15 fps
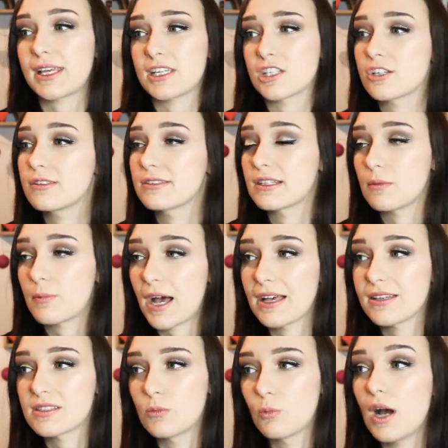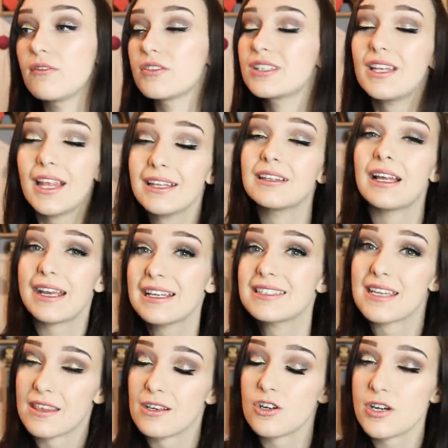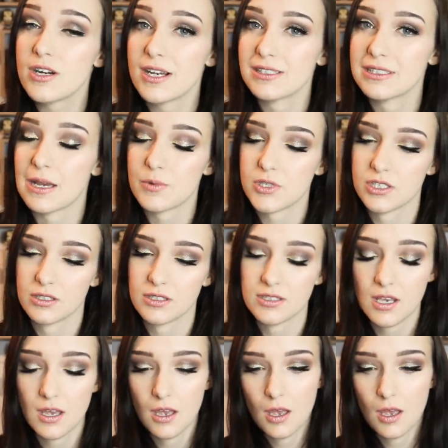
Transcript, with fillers: issues in the past and whatever. Like I say, there are exceptions.